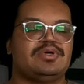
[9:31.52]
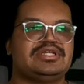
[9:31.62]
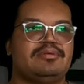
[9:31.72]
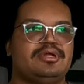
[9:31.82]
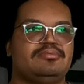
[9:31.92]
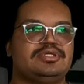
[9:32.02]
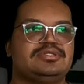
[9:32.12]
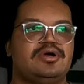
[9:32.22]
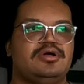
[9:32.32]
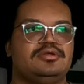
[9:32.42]
what's that word?
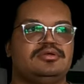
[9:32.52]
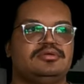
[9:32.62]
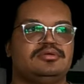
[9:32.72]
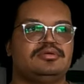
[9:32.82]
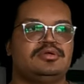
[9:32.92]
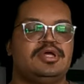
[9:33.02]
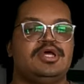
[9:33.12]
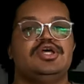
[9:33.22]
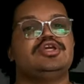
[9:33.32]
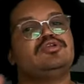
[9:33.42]
What's it called?
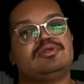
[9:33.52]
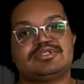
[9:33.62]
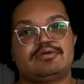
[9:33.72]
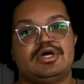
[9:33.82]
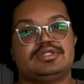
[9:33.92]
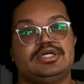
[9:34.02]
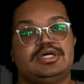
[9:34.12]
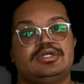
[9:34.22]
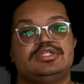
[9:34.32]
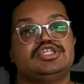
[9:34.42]
Y'all know what I'm talking
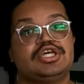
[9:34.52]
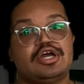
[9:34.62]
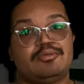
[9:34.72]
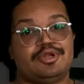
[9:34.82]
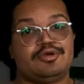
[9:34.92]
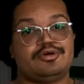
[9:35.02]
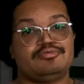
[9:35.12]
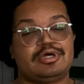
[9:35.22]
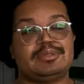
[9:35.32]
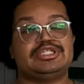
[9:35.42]
about. Chicken
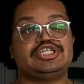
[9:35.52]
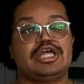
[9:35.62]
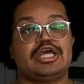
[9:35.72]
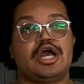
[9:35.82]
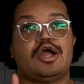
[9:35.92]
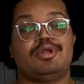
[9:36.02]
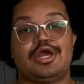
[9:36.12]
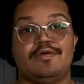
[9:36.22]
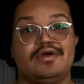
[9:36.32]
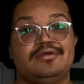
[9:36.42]

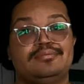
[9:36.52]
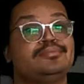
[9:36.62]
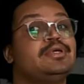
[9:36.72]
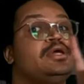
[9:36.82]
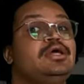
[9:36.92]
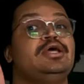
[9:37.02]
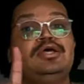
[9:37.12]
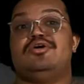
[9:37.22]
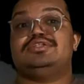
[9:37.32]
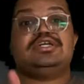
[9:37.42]
carbonara
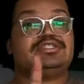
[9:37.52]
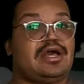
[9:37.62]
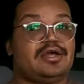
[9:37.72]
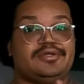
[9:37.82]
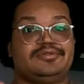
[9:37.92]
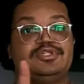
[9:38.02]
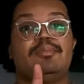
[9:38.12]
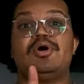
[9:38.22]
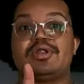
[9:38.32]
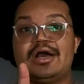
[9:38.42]
on TikTok.
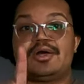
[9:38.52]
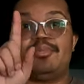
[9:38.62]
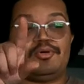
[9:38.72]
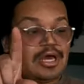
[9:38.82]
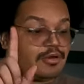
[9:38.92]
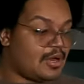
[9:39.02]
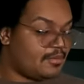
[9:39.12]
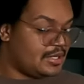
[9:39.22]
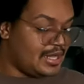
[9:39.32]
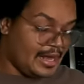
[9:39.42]
The Bodak
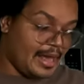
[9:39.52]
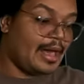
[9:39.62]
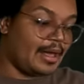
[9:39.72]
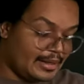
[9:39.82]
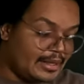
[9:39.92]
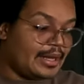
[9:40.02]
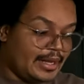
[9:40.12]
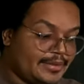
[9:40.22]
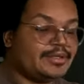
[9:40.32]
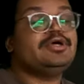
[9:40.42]
ramen.
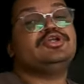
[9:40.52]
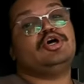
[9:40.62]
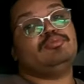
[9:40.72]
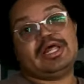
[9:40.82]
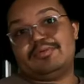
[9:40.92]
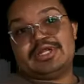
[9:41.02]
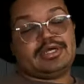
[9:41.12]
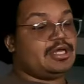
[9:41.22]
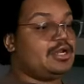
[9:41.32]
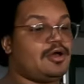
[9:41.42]
Yeah. Don't play with
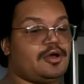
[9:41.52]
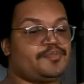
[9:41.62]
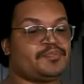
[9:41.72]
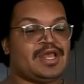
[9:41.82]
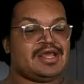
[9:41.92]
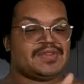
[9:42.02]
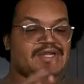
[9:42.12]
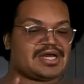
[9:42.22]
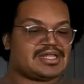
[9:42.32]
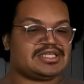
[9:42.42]
it at all.
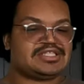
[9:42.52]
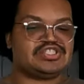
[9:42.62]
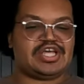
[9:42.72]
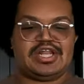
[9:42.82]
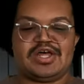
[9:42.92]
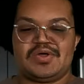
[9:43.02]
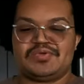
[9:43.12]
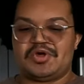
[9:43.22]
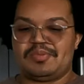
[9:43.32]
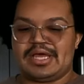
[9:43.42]
Then I got this
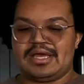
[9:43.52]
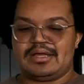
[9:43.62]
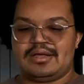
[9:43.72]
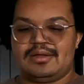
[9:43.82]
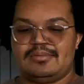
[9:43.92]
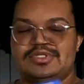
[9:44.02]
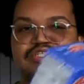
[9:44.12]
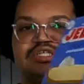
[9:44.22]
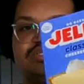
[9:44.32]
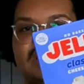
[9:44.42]
Jell-O no bake, the
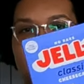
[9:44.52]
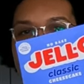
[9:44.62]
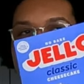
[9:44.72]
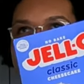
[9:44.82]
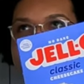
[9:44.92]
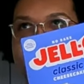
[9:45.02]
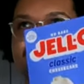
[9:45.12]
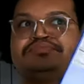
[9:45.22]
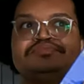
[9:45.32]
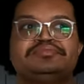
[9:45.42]
cheesecake.
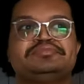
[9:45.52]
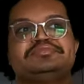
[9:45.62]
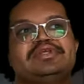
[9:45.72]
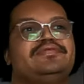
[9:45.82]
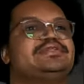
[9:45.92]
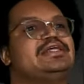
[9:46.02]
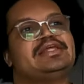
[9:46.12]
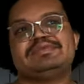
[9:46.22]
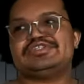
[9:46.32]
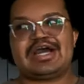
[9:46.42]
I was like,
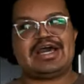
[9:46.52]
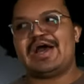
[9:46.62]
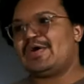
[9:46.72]
let me try it